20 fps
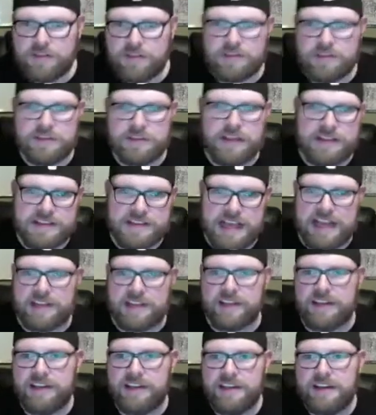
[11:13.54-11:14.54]

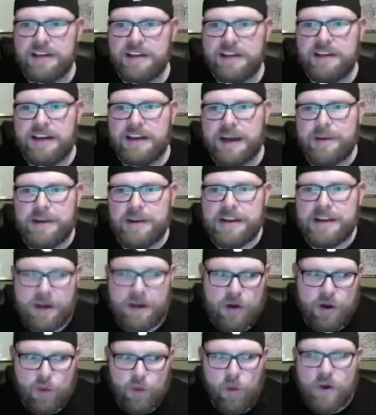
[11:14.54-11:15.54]
Exactly. I mean,
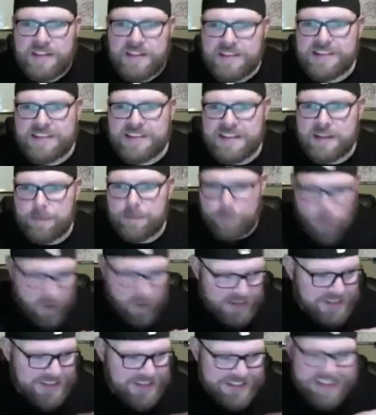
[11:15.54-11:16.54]
once it's
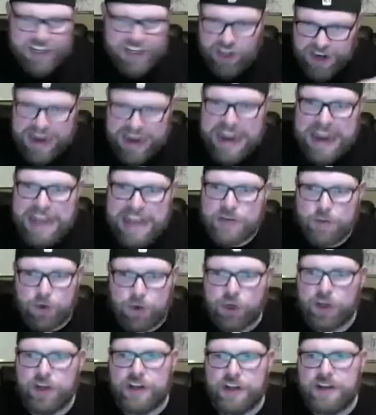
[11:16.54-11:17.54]
in our hand, we're
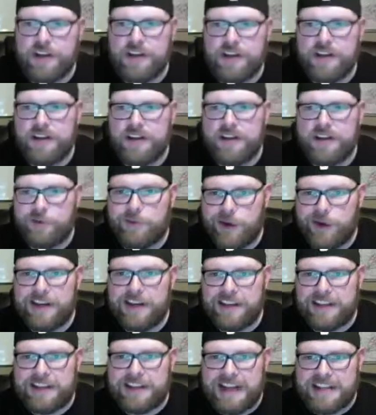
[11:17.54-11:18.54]
good, right?
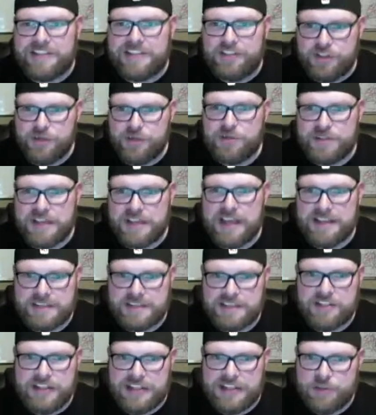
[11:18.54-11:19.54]
Like, that's use case.
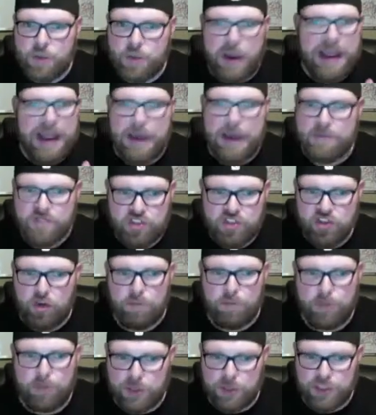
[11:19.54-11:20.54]
That's why I'm so
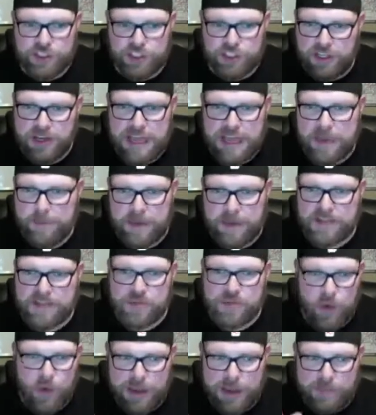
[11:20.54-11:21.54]
bullish on Epics,
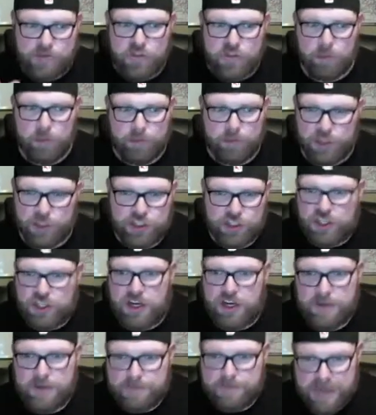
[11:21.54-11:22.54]
why I'm so bullish
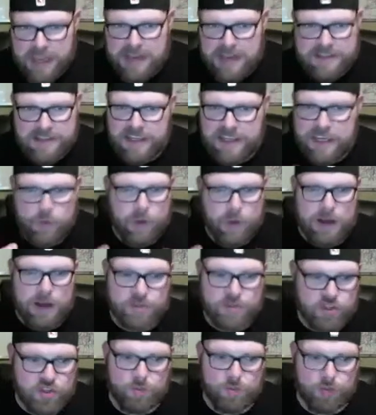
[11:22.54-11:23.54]
on BAT, why I'm
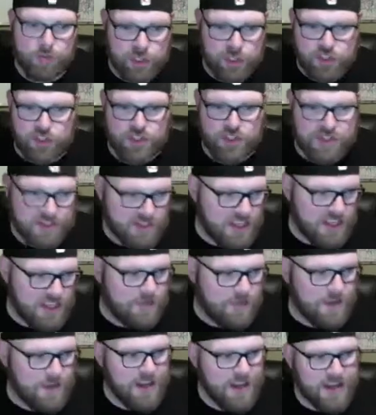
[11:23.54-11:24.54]
so bullish on
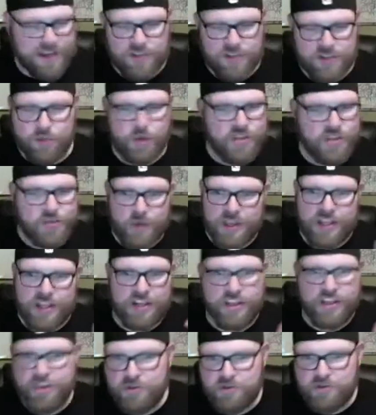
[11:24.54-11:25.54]
Steam, because once we
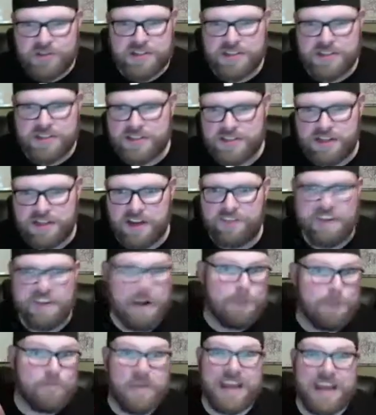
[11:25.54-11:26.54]
can use this stuff
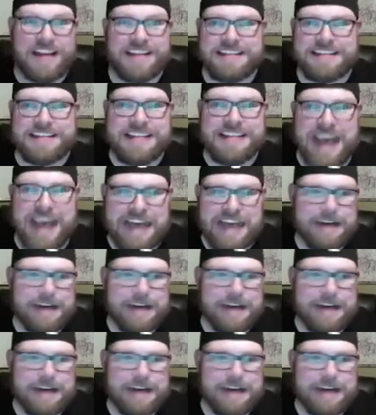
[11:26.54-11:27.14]
and it's not